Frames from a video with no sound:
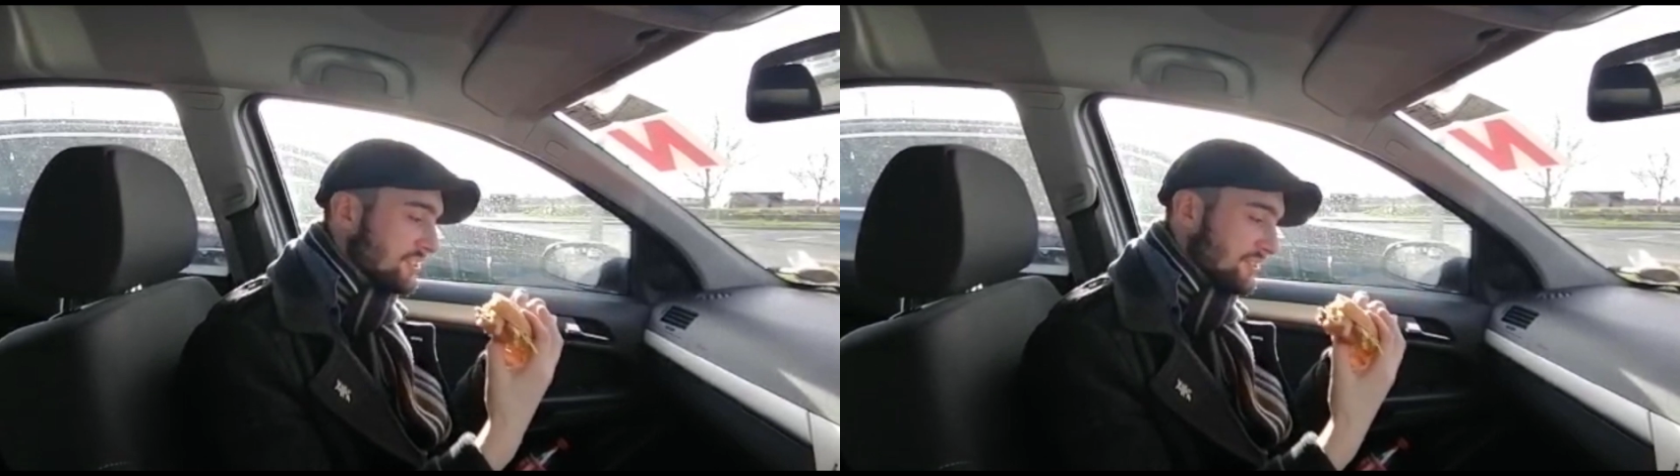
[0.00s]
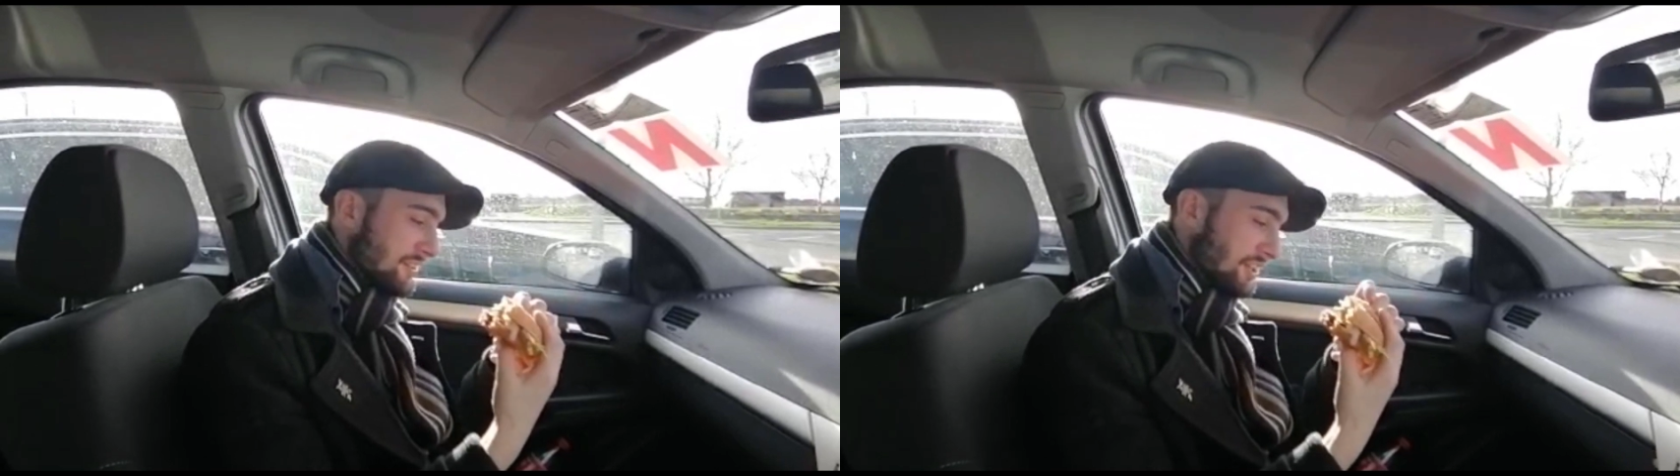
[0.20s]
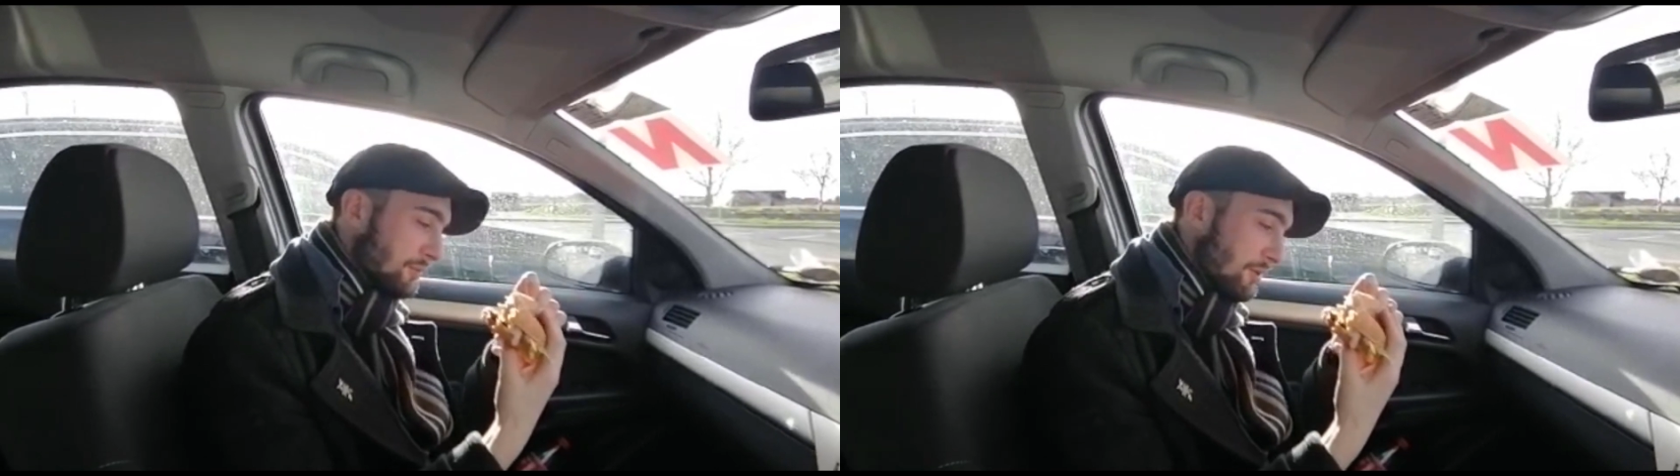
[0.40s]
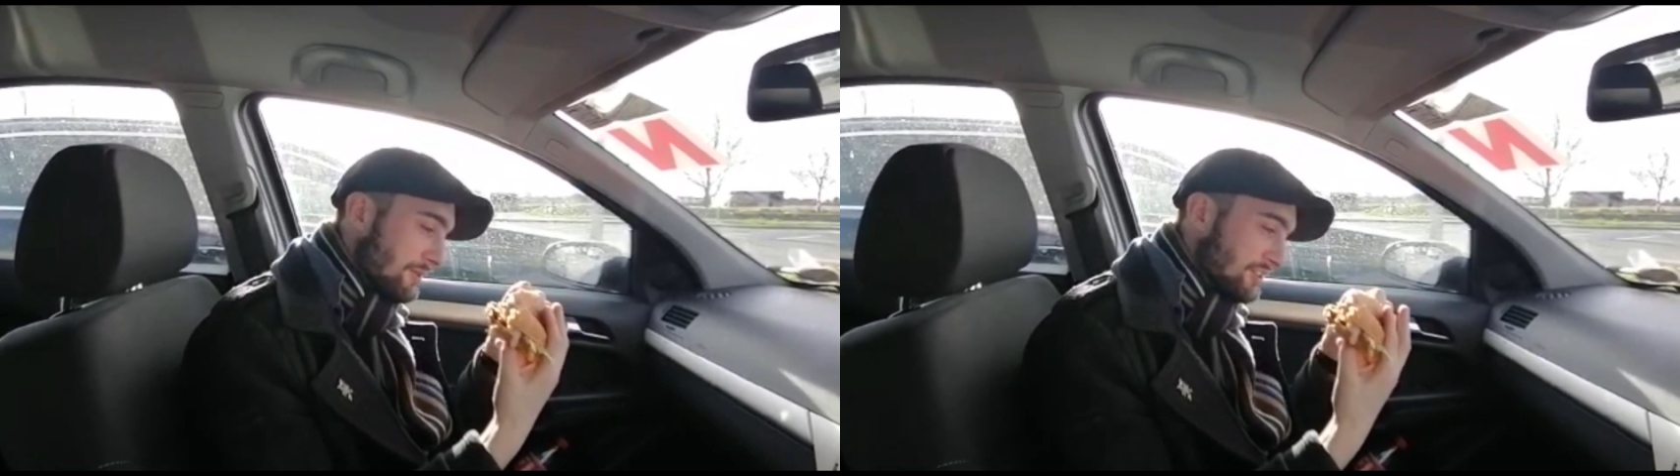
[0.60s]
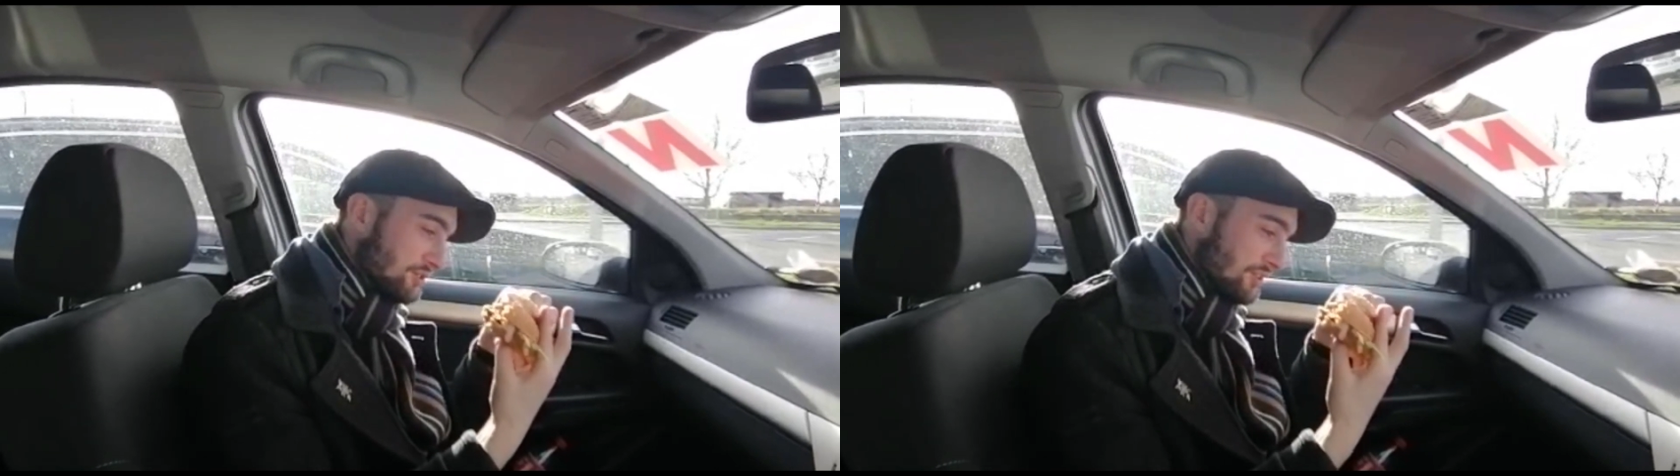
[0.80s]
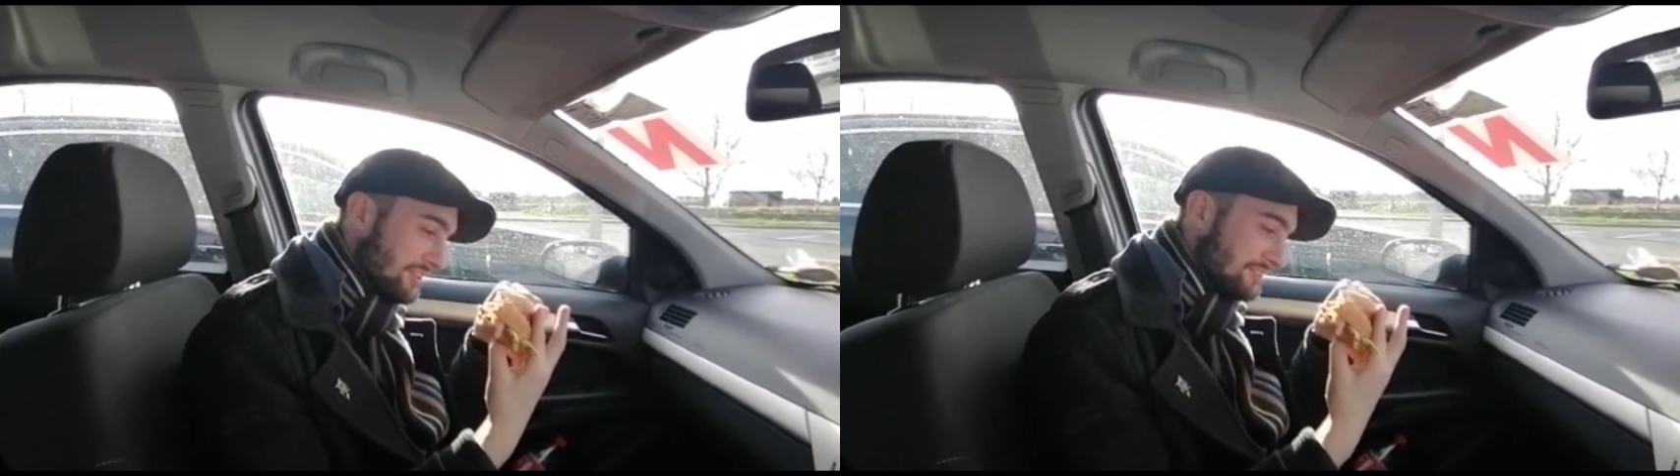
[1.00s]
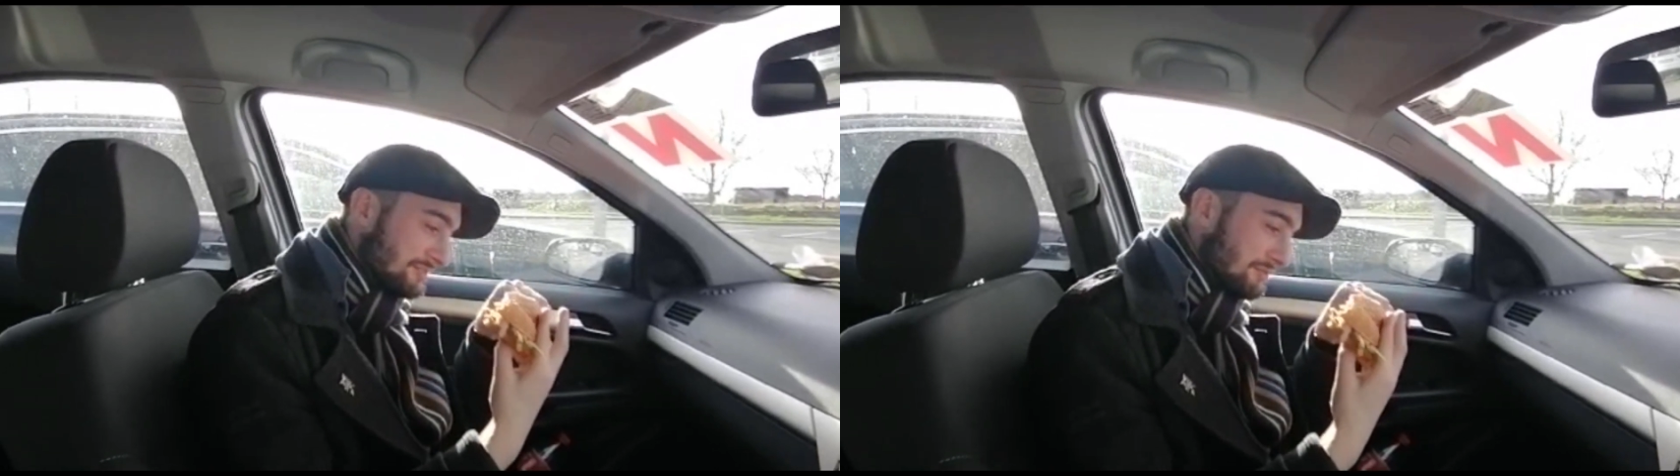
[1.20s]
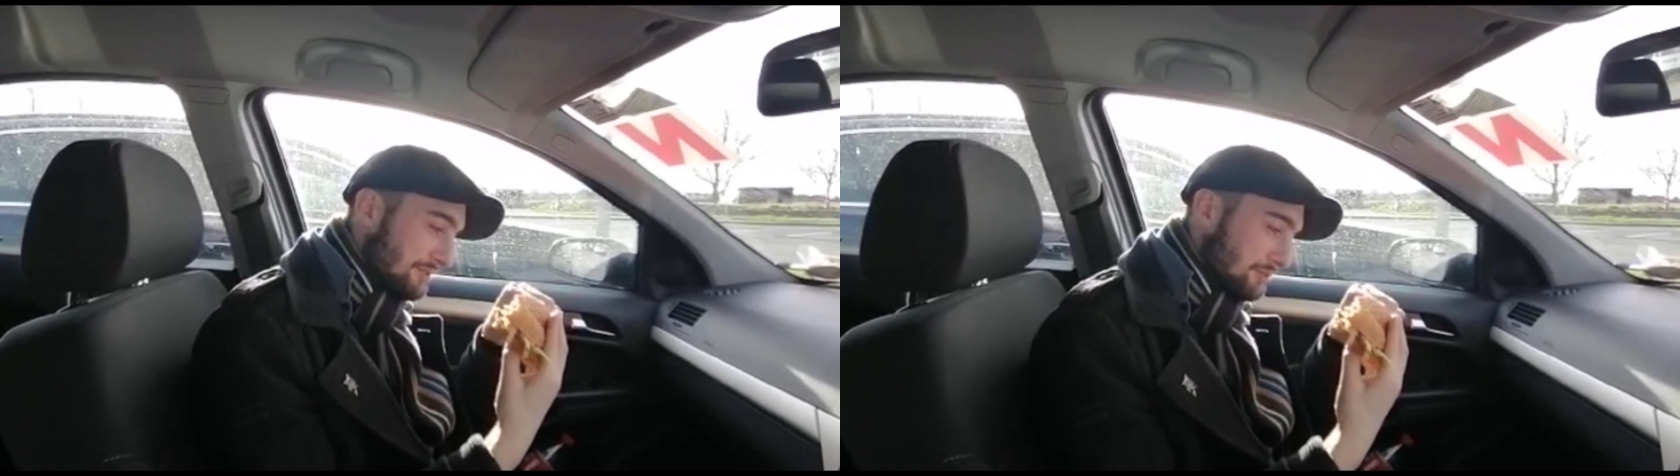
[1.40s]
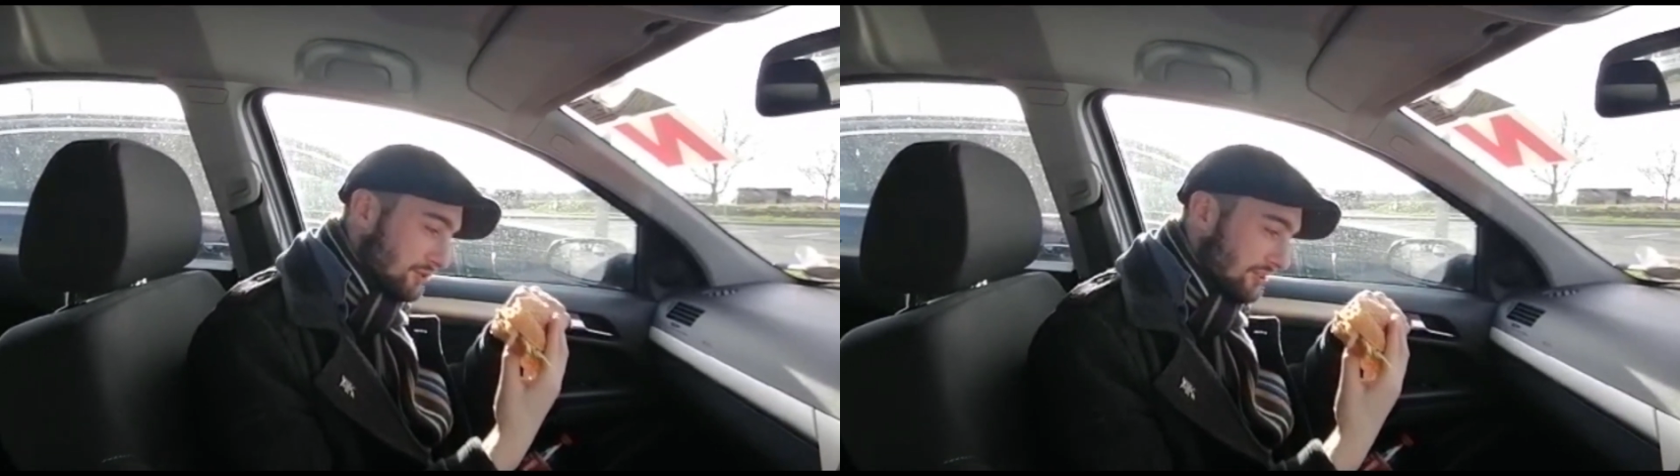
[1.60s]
I'll tell you what, we'll try and